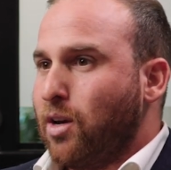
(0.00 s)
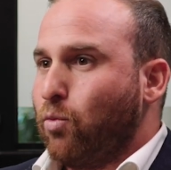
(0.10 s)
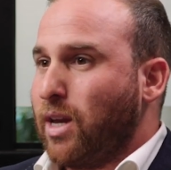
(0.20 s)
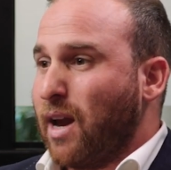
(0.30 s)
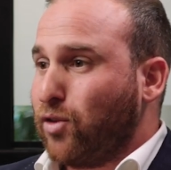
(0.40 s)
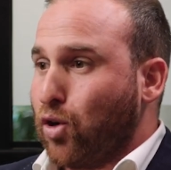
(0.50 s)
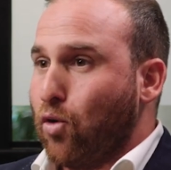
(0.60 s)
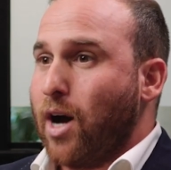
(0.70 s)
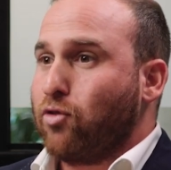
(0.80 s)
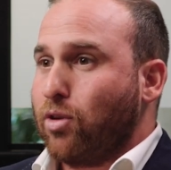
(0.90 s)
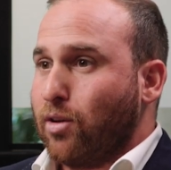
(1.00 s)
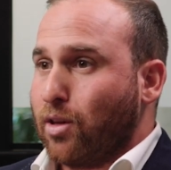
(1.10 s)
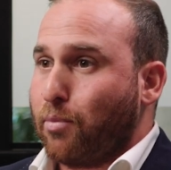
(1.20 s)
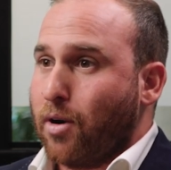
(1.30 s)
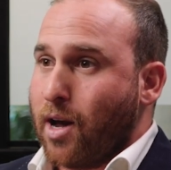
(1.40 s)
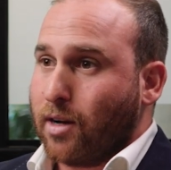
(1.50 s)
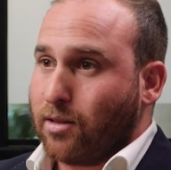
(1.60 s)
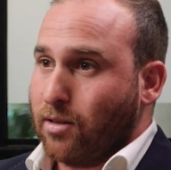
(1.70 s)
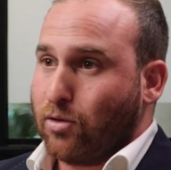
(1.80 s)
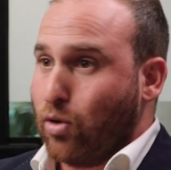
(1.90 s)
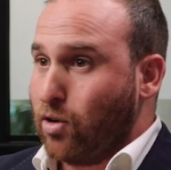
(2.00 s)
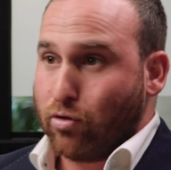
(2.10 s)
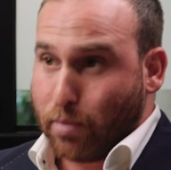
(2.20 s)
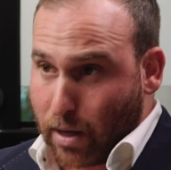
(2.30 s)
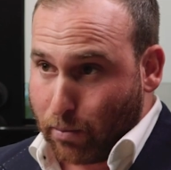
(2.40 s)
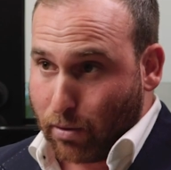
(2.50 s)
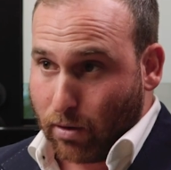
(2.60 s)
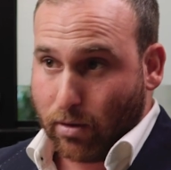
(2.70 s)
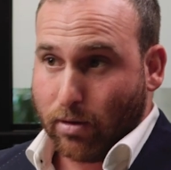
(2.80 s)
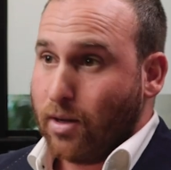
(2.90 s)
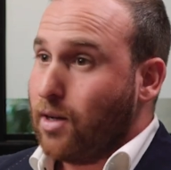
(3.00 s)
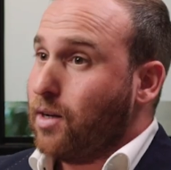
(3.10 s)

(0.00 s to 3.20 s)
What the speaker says: We gave 200 of the product to 200 people.